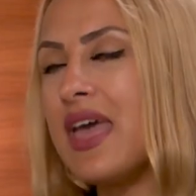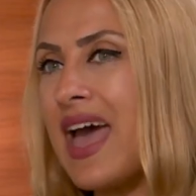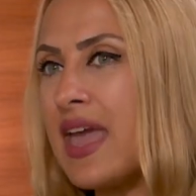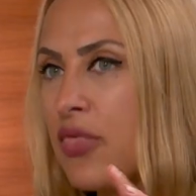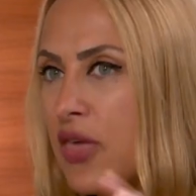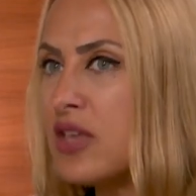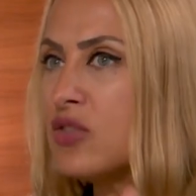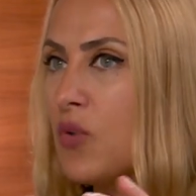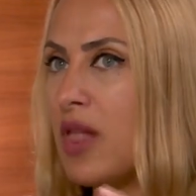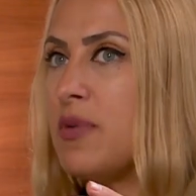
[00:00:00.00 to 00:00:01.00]
I think
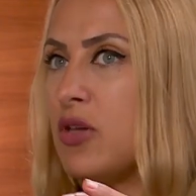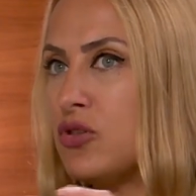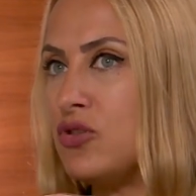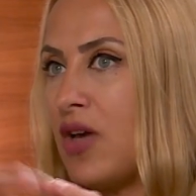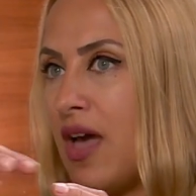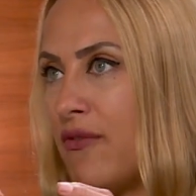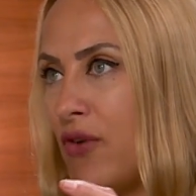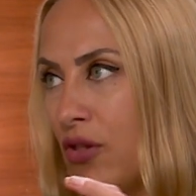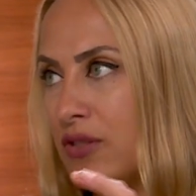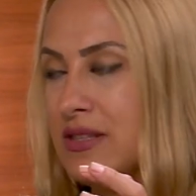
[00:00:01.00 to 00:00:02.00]
as well, because you have
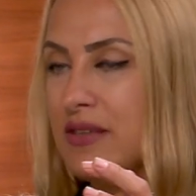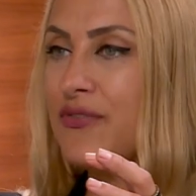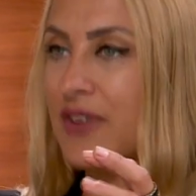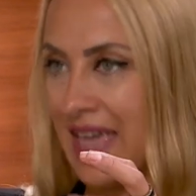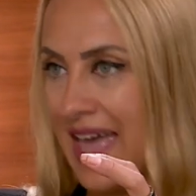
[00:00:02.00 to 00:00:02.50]
all these different